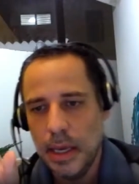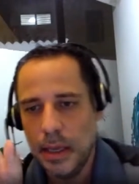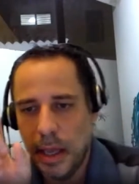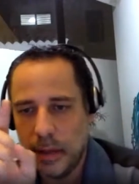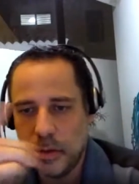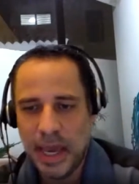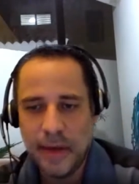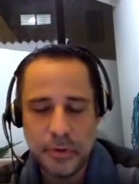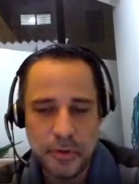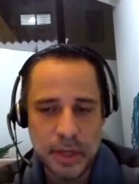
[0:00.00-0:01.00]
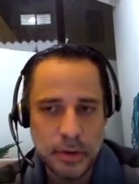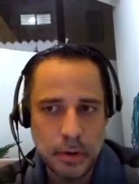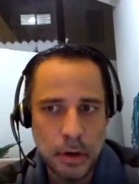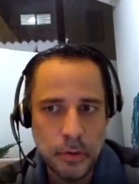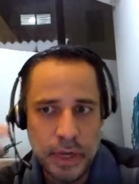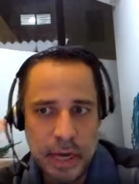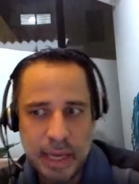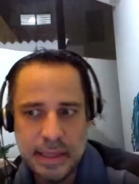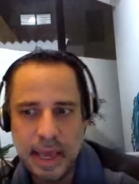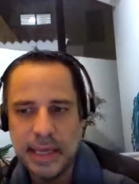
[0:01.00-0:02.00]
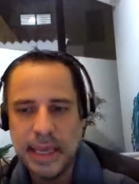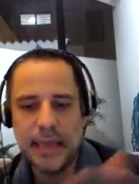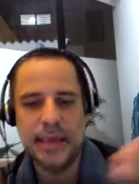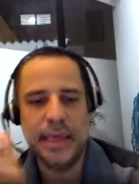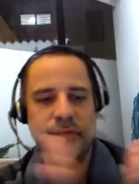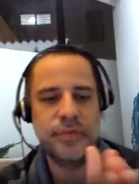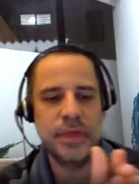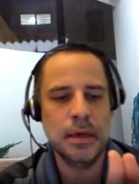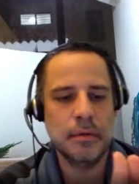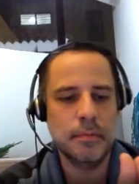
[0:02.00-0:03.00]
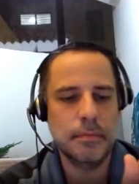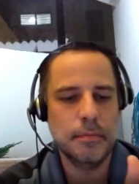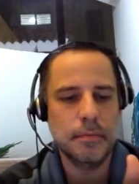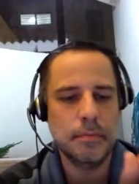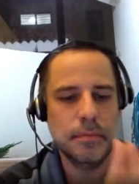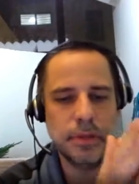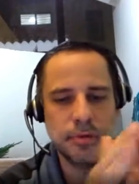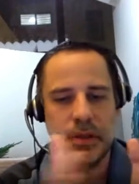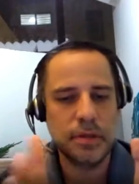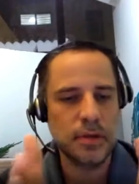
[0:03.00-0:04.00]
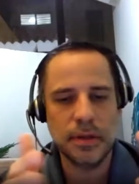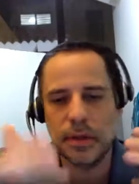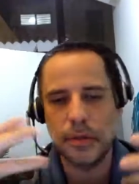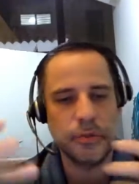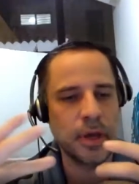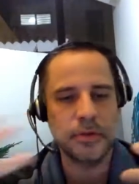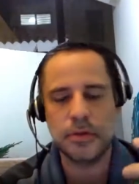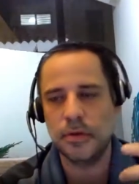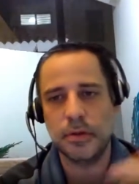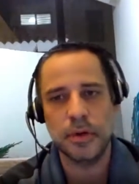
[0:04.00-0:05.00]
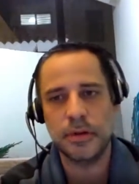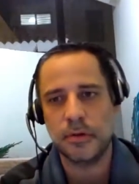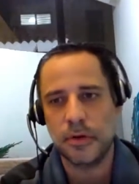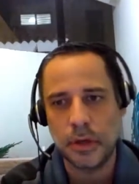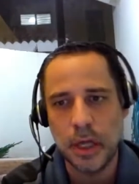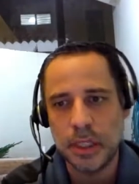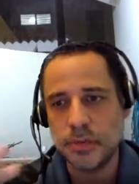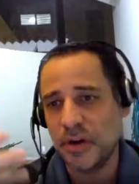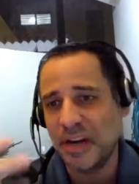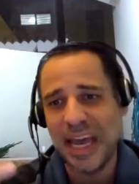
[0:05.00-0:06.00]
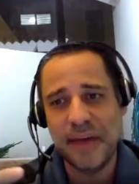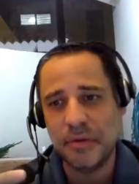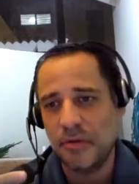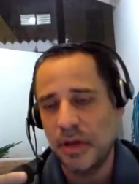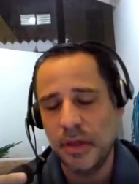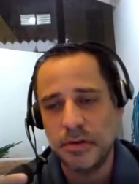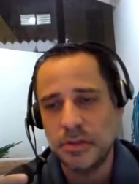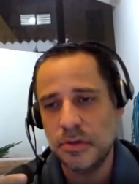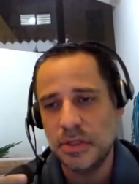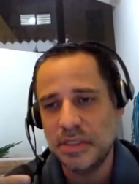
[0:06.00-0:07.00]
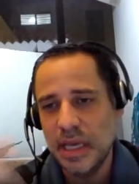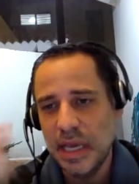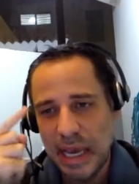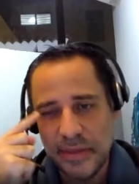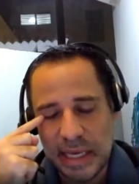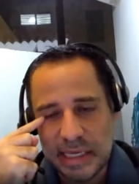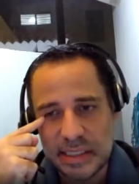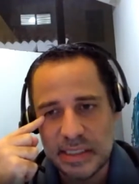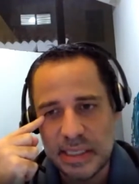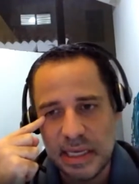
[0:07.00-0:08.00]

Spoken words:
So I have them grade their own. Then I give them 3 other students, the ones that are on the College Board, and I have them grade other students, and they get to see.